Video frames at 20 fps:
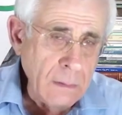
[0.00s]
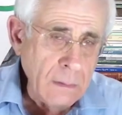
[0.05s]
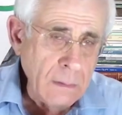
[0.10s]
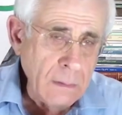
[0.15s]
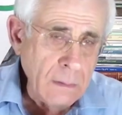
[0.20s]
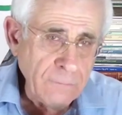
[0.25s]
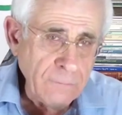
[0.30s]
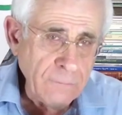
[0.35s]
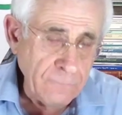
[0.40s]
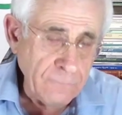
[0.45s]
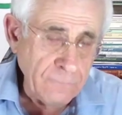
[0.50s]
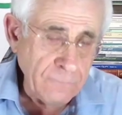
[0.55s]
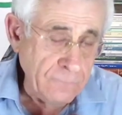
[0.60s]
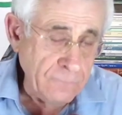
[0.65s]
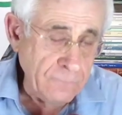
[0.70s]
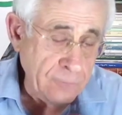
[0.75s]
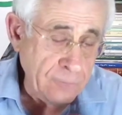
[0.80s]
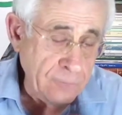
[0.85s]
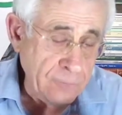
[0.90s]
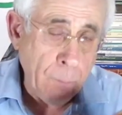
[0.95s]
few
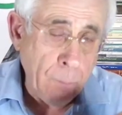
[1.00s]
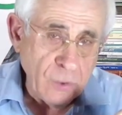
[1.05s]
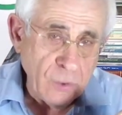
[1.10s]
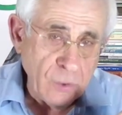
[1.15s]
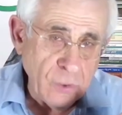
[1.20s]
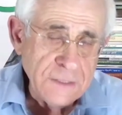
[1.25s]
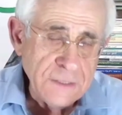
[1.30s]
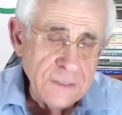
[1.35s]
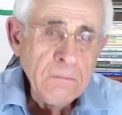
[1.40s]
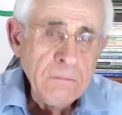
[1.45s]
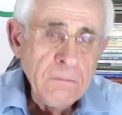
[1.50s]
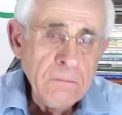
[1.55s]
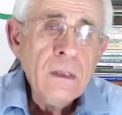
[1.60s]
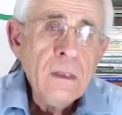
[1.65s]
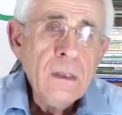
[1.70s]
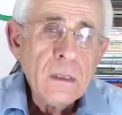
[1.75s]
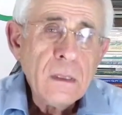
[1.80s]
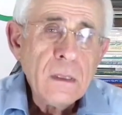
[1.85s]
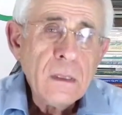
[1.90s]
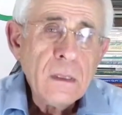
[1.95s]
points,
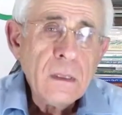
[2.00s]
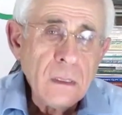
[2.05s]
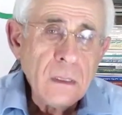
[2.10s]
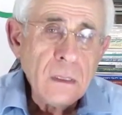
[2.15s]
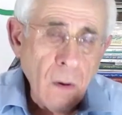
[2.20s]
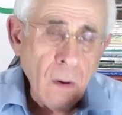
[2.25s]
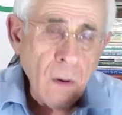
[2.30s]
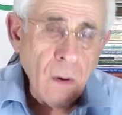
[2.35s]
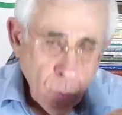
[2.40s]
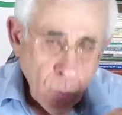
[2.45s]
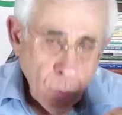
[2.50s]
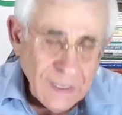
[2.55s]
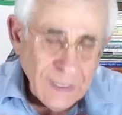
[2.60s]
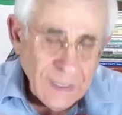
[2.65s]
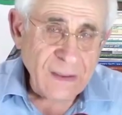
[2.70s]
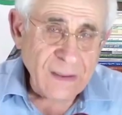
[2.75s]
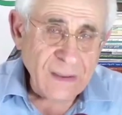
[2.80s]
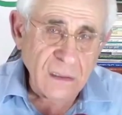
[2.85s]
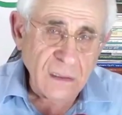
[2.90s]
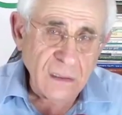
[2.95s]
what I think
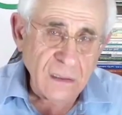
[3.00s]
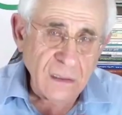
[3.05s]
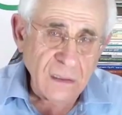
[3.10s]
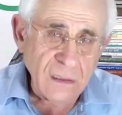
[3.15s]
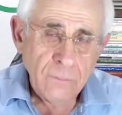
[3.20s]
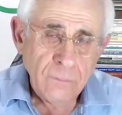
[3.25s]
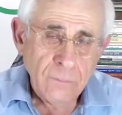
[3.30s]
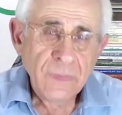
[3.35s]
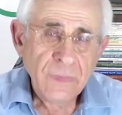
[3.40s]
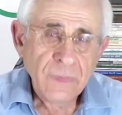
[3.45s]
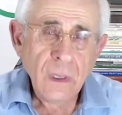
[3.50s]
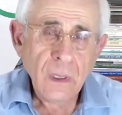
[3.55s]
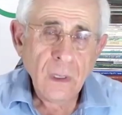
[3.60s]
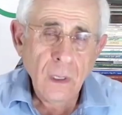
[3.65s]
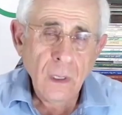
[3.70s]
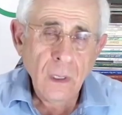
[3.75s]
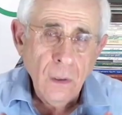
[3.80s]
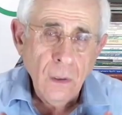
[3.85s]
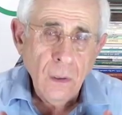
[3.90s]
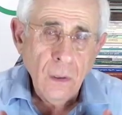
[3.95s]
will
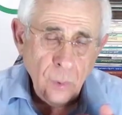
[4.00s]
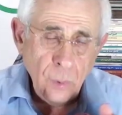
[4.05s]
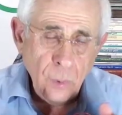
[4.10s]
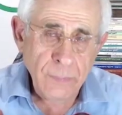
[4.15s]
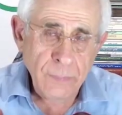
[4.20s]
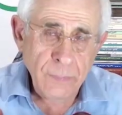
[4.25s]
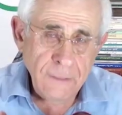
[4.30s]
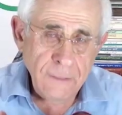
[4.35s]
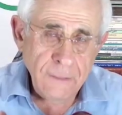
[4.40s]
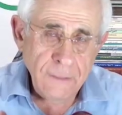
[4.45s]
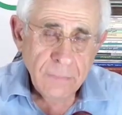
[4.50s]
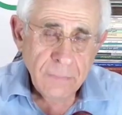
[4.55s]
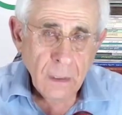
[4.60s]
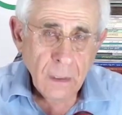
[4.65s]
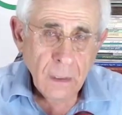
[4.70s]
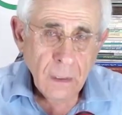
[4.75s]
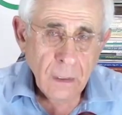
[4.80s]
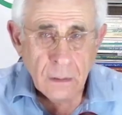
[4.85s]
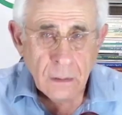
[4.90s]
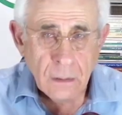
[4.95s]
be
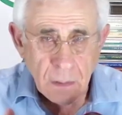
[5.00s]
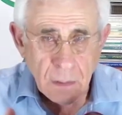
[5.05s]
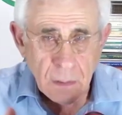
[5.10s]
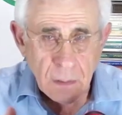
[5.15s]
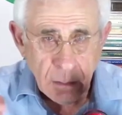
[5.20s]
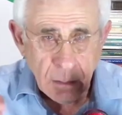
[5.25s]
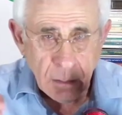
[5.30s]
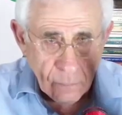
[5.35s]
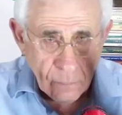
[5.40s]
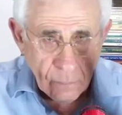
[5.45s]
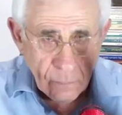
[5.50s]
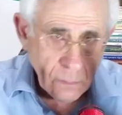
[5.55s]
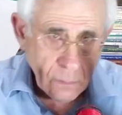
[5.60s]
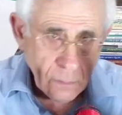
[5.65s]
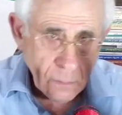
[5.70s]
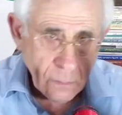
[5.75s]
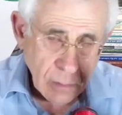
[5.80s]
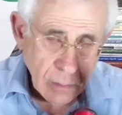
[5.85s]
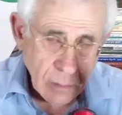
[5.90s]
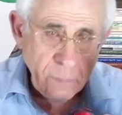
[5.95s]
the
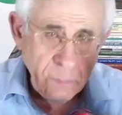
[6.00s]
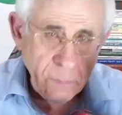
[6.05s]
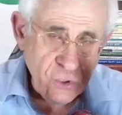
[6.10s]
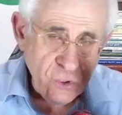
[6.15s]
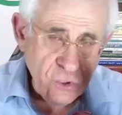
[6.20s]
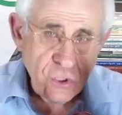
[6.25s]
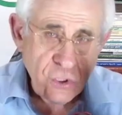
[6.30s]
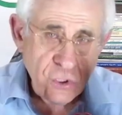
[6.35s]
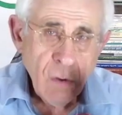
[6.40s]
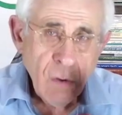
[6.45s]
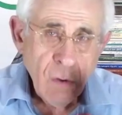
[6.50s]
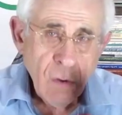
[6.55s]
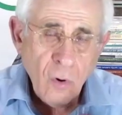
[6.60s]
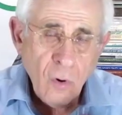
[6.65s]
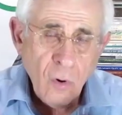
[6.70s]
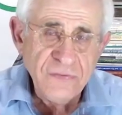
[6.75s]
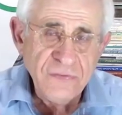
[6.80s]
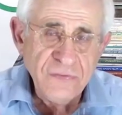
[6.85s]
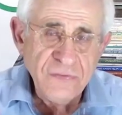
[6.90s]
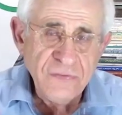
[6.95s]
image of the next
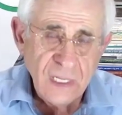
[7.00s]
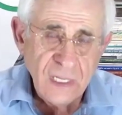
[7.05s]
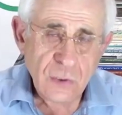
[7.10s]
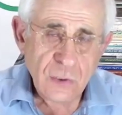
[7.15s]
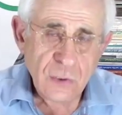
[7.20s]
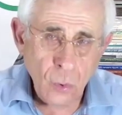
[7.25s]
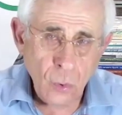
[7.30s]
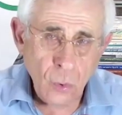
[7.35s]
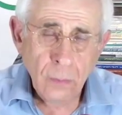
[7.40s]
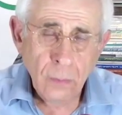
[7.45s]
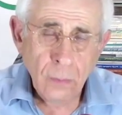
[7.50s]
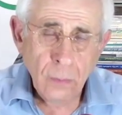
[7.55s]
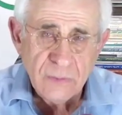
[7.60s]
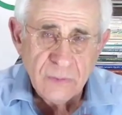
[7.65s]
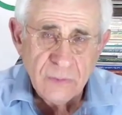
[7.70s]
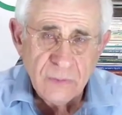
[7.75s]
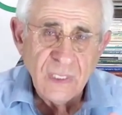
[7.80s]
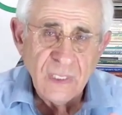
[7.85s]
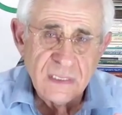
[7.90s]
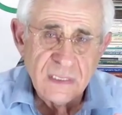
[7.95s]
war between Israel
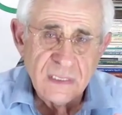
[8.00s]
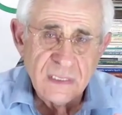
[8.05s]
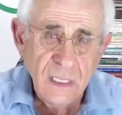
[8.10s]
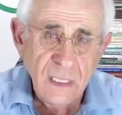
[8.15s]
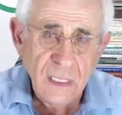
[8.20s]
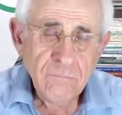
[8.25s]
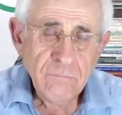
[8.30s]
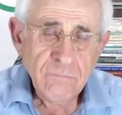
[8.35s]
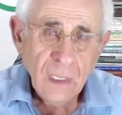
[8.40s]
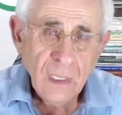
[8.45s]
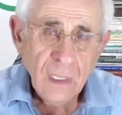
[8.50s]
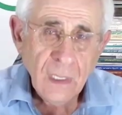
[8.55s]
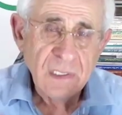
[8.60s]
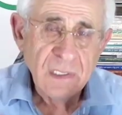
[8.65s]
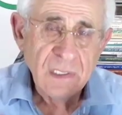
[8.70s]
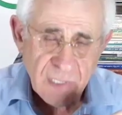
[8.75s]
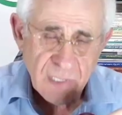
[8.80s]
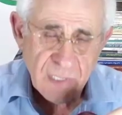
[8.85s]
and its enemies.